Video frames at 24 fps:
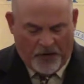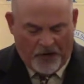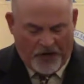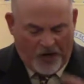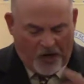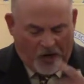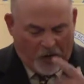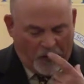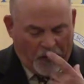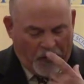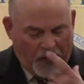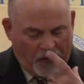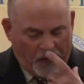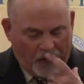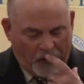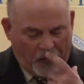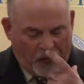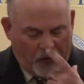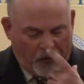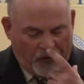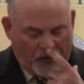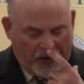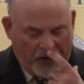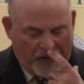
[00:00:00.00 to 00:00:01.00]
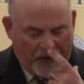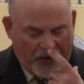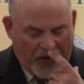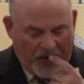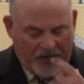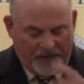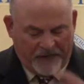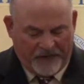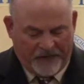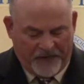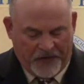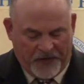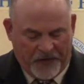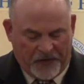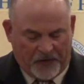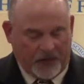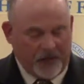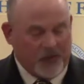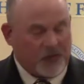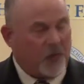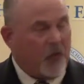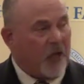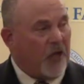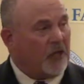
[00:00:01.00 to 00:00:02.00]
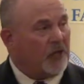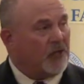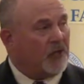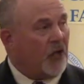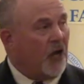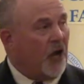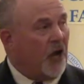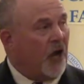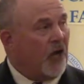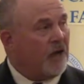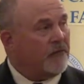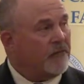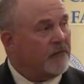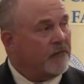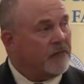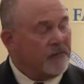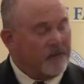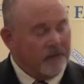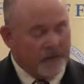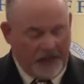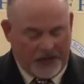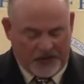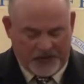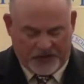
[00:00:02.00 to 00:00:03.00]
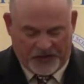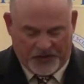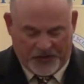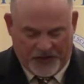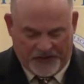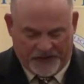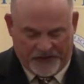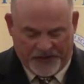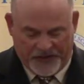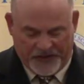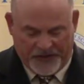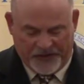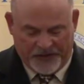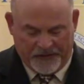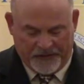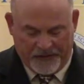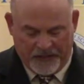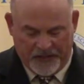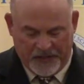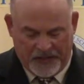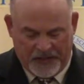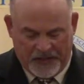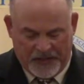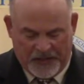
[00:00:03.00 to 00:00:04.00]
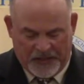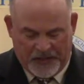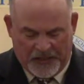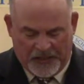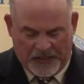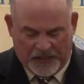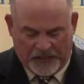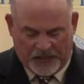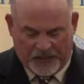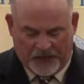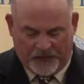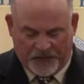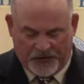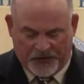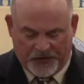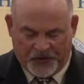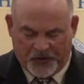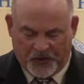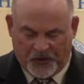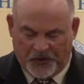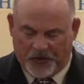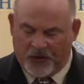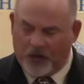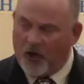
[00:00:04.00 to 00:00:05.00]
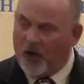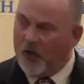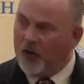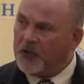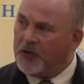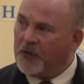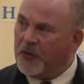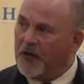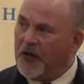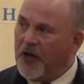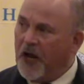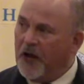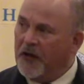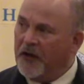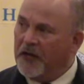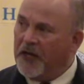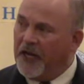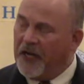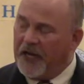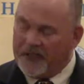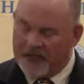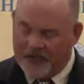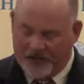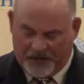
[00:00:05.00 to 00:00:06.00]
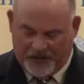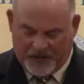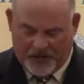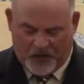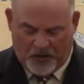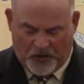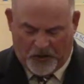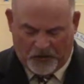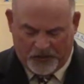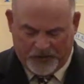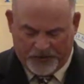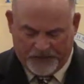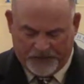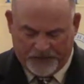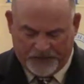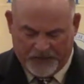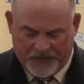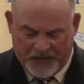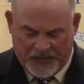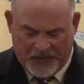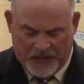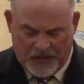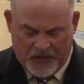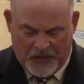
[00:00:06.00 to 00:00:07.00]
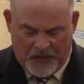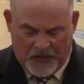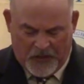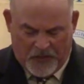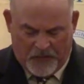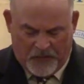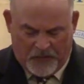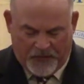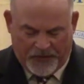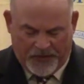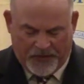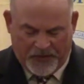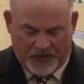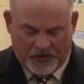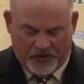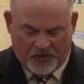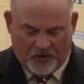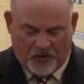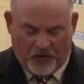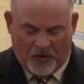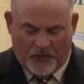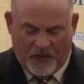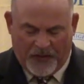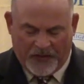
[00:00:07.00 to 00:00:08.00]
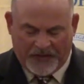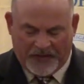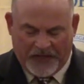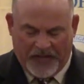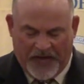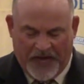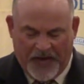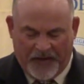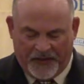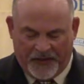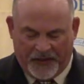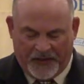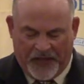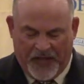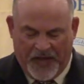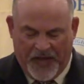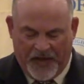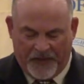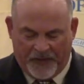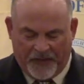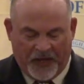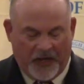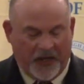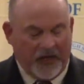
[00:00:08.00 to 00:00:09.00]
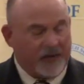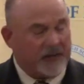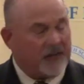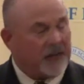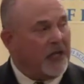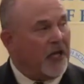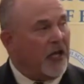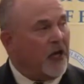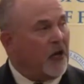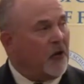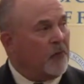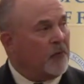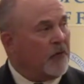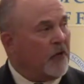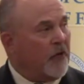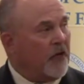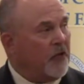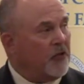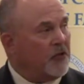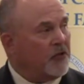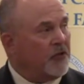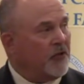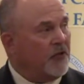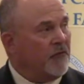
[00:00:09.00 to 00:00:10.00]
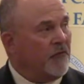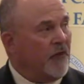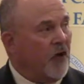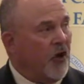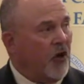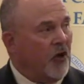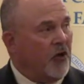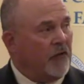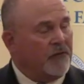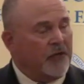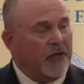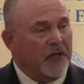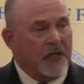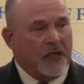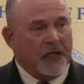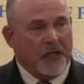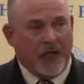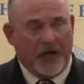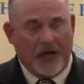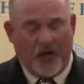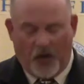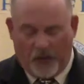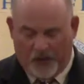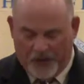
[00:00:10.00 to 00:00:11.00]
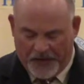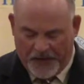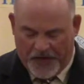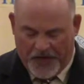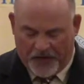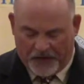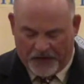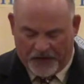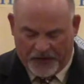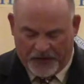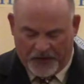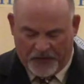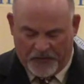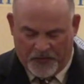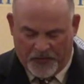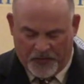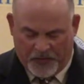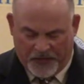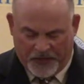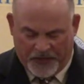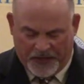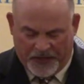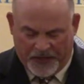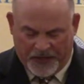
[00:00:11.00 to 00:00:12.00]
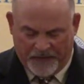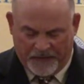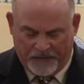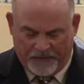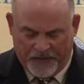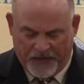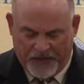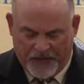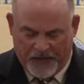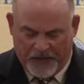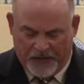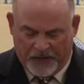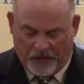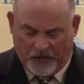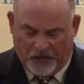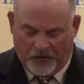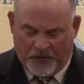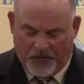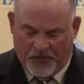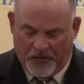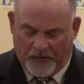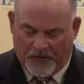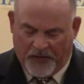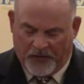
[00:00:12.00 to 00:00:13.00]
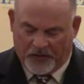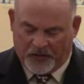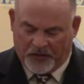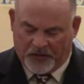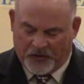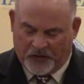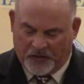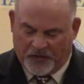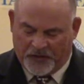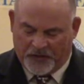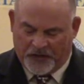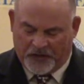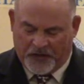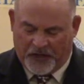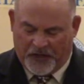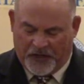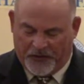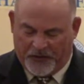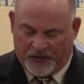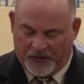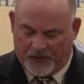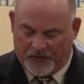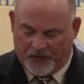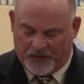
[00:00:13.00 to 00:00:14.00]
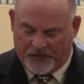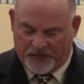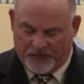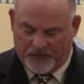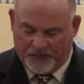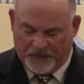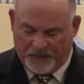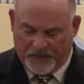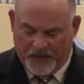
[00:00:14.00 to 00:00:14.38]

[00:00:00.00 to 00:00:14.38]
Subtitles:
to help our program on the field as well as off, as Jeff did. Jeff was a good coach regarding the X's and O's, but did so much out of the limelight to get our players involved in helping out in the community, learning about service to others,